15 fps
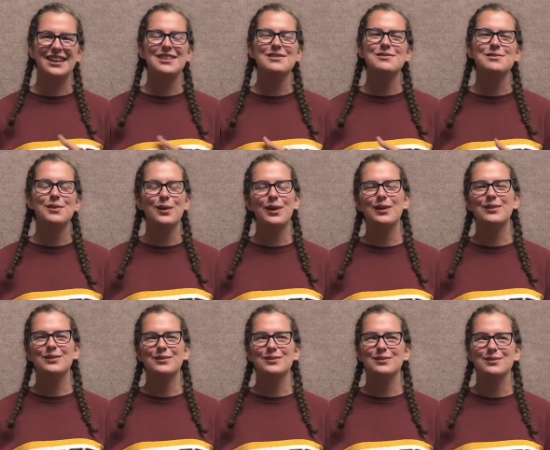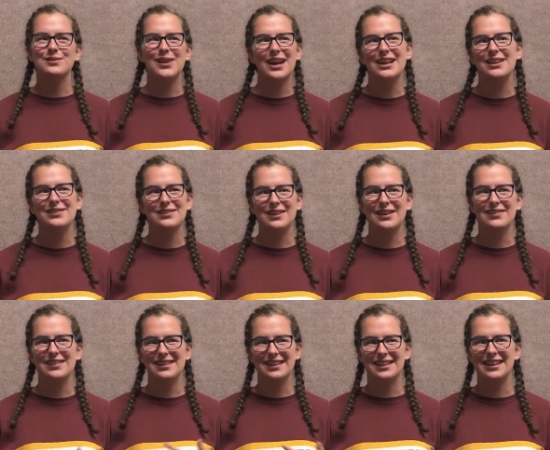like more ready for
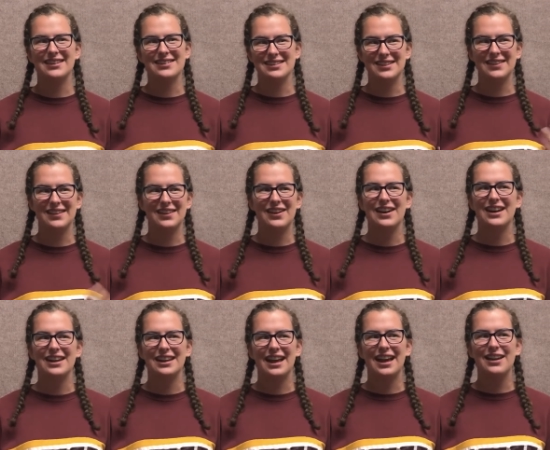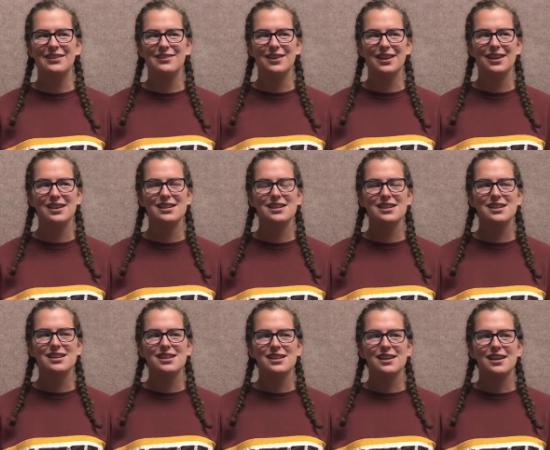everything that was going on in life. And
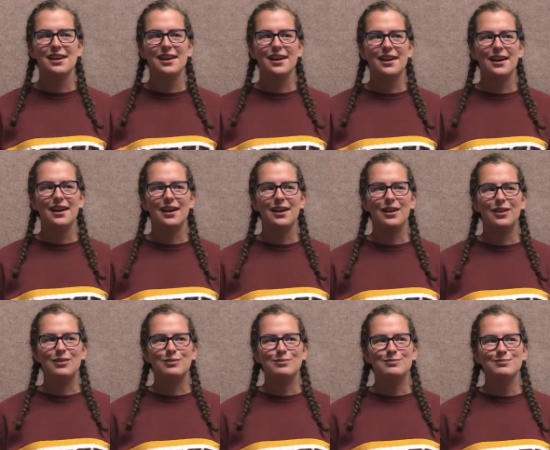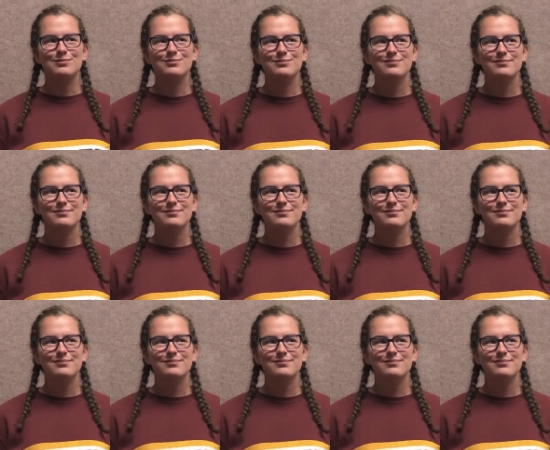um,